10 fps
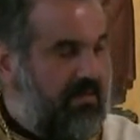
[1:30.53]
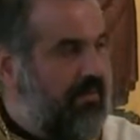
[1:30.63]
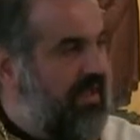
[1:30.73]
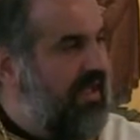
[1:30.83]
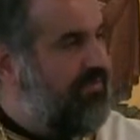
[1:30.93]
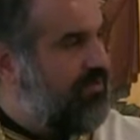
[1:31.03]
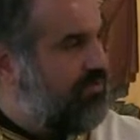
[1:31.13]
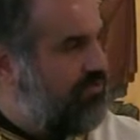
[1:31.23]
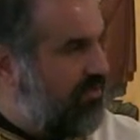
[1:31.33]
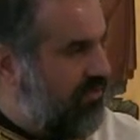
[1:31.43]
And then we have
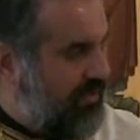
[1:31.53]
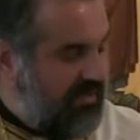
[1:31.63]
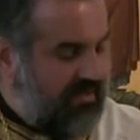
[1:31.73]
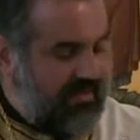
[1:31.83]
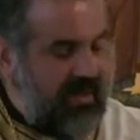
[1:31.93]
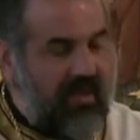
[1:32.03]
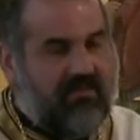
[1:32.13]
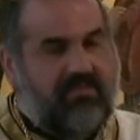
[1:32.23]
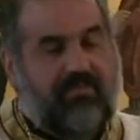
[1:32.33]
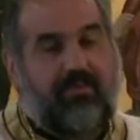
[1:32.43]
the story in the
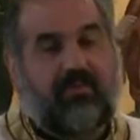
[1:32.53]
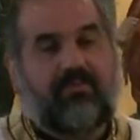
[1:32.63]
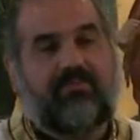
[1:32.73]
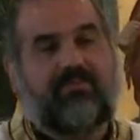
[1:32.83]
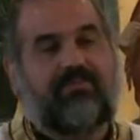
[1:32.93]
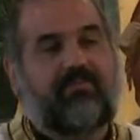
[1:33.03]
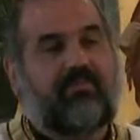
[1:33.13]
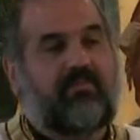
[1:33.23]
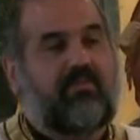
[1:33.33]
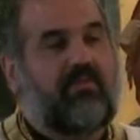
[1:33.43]
gospel
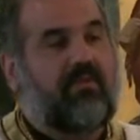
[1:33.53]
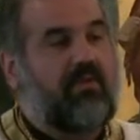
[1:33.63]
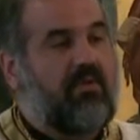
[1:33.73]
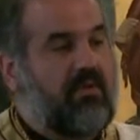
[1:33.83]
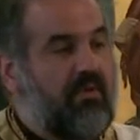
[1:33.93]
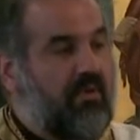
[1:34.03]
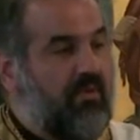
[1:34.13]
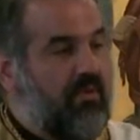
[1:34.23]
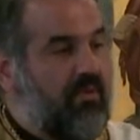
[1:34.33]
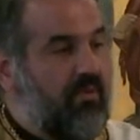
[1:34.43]

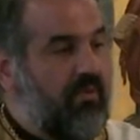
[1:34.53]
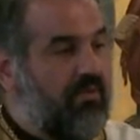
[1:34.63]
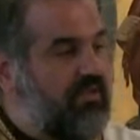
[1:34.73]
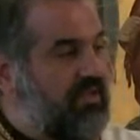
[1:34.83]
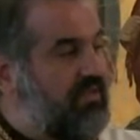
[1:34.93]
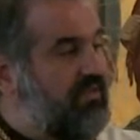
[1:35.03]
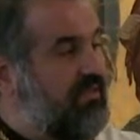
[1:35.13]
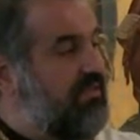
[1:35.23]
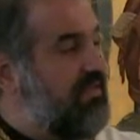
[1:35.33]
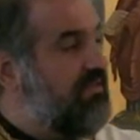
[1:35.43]
where
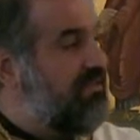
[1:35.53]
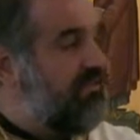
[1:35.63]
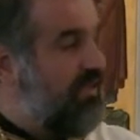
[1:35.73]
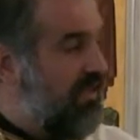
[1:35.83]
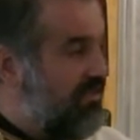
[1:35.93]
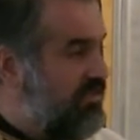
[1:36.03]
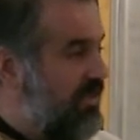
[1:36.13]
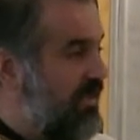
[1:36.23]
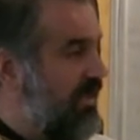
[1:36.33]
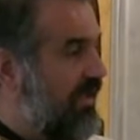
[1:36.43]
Jesus is
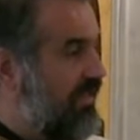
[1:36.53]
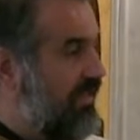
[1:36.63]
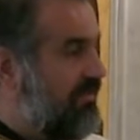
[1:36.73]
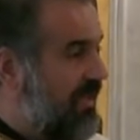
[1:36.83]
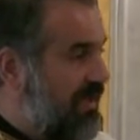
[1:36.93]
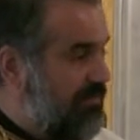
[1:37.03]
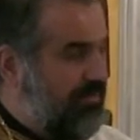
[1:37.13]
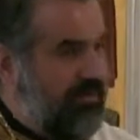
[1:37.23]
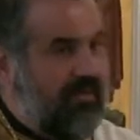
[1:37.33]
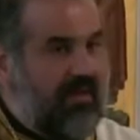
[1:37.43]
teaching in the
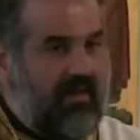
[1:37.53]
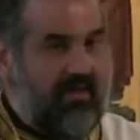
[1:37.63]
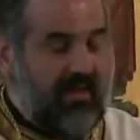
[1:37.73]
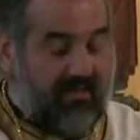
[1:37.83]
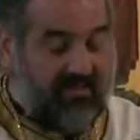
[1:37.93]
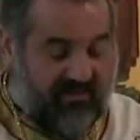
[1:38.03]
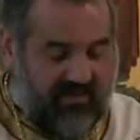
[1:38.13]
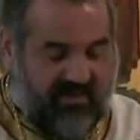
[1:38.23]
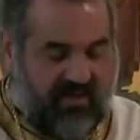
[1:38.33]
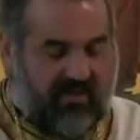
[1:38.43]
temple, uh, the
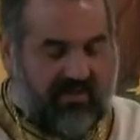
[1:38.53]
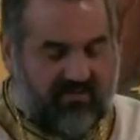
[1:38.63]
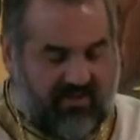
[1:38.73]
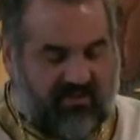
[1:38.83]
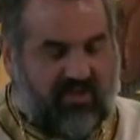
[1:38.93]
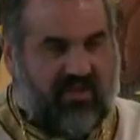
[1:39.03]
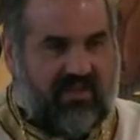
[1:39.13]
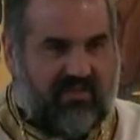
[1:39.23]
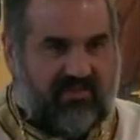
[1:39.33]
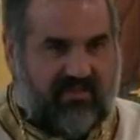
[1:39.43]
synagogue. He's teaching
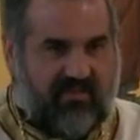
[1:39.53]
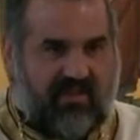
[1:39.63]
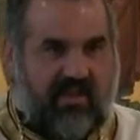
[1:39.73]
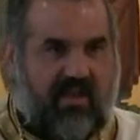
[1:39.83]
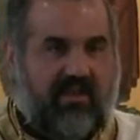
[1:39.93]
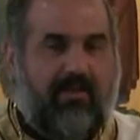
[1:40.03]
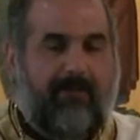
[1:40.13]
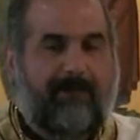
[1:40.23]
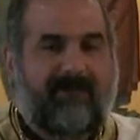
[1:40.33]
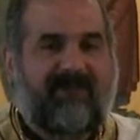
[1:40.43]
in the synagogue
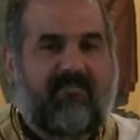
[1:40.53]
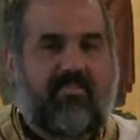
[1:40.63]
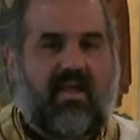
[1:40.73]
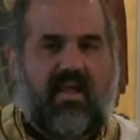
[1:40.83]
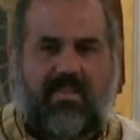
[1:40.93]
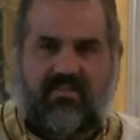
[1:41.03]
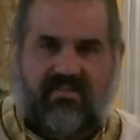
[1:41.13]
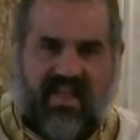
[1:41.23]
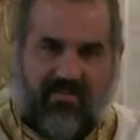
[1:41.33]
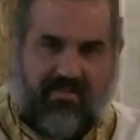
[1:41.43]
on the
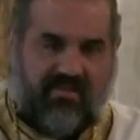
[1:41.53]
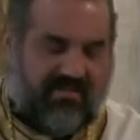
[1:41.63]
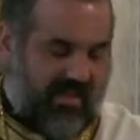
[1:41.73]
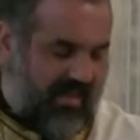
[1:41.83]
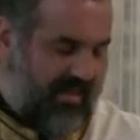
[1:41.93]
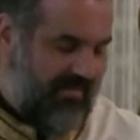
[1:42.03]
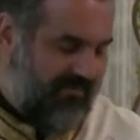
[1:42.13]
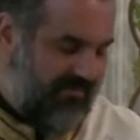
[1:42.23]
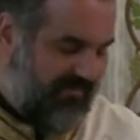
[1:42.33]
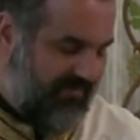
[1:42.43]
Sabbath
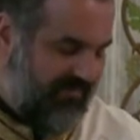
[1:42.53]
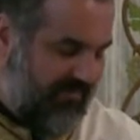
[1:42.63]
day.